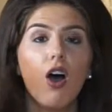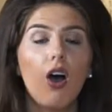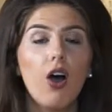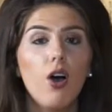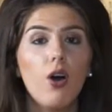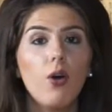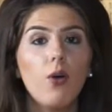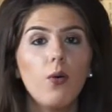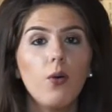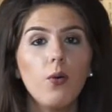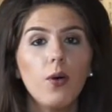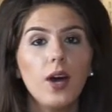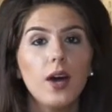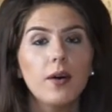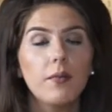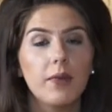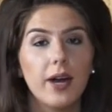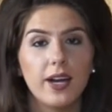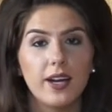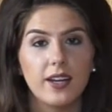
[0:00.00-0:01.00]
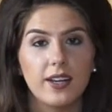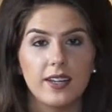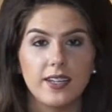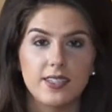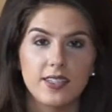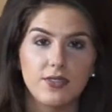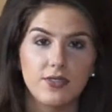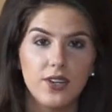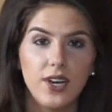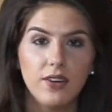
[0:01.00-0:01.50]
oh my
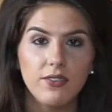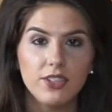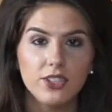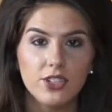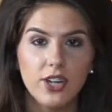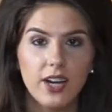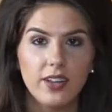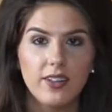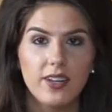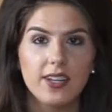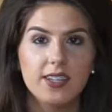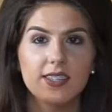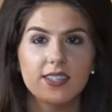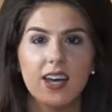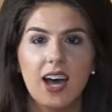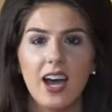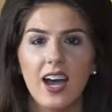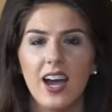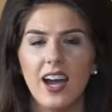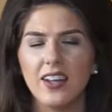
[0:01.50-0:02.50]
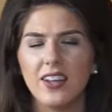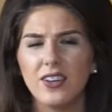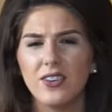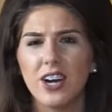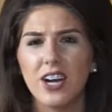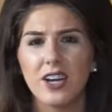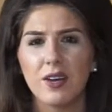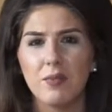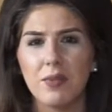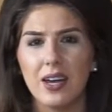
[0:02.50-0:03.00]
goodness, if you haven't tried this, I highly
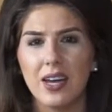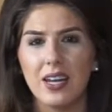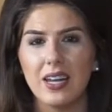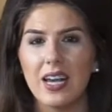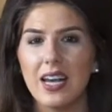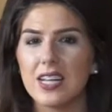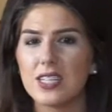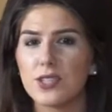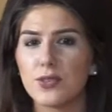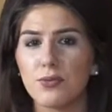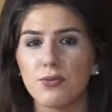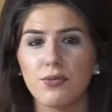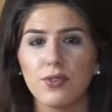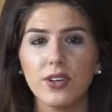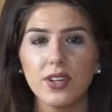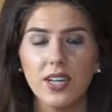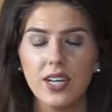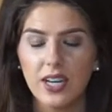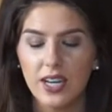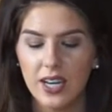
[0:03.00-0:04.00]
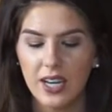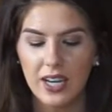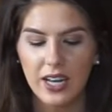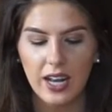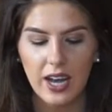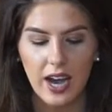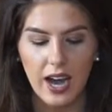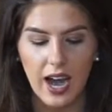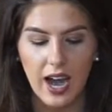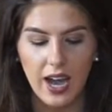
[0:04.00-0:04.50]
recommend. It's really
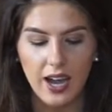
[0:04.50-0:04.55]
good.